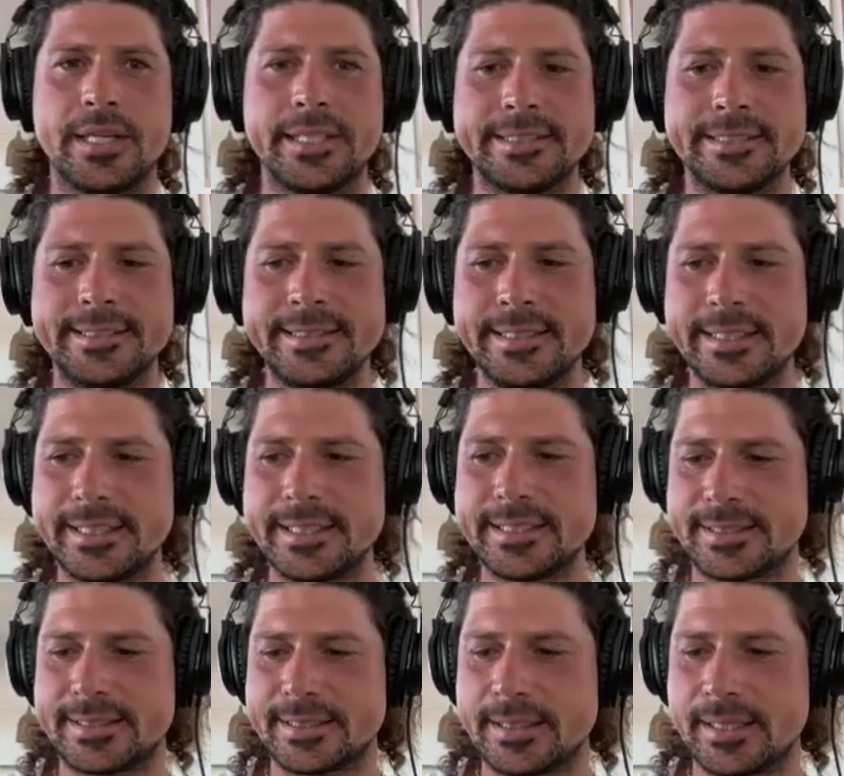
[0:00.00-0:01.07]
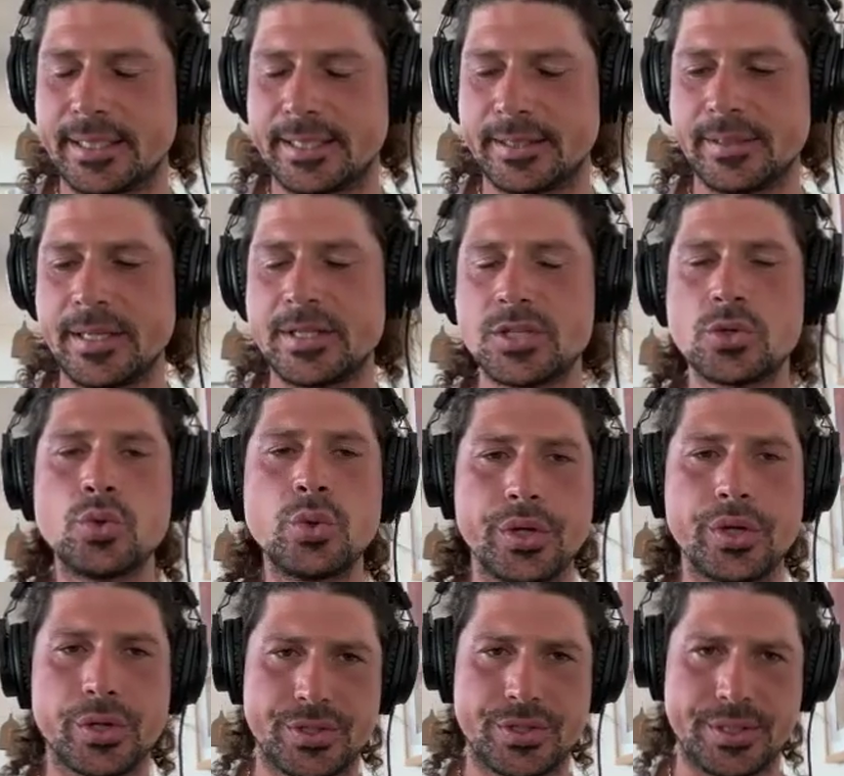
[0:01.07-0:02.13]
There is, it's
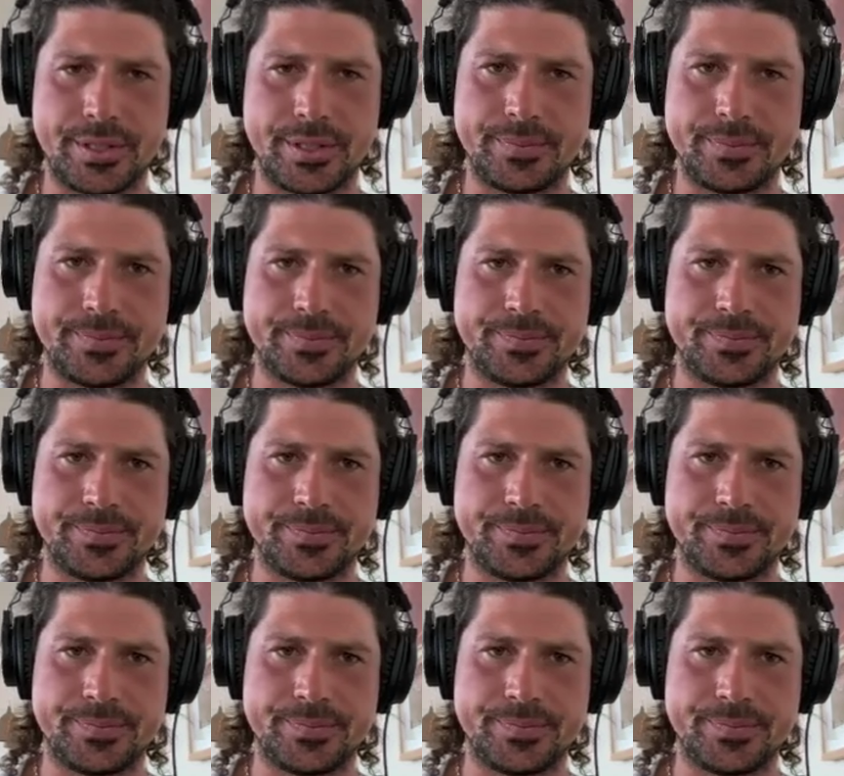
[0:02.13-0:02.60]
curiosity.